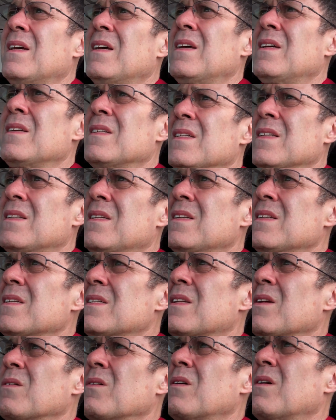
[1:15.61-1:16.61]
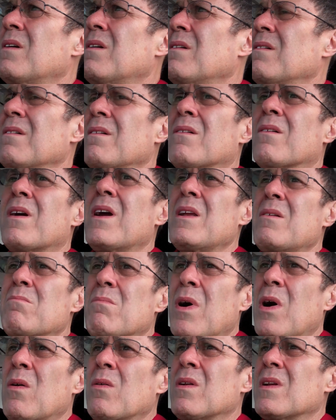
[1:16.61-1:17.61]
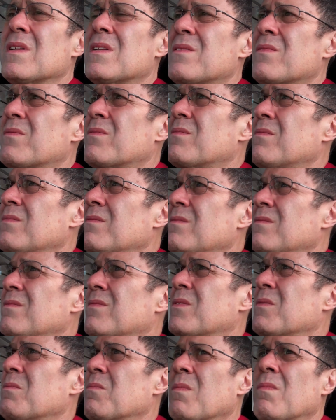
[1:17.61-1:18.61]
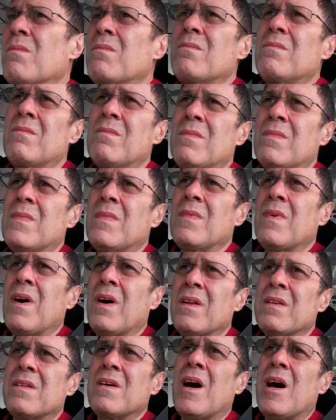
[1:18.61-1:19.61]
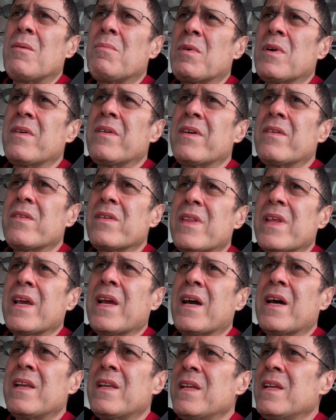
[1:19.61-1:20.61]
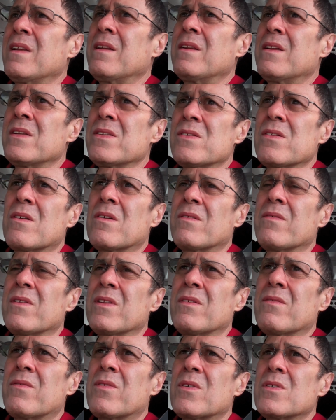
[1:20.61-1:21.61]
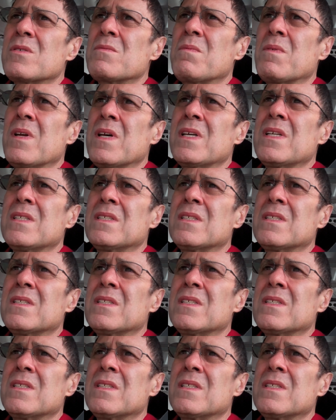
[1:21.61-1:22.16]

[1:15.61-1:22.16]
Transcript: is it just a great bonus from on top of everything I didn't deserve in the first place.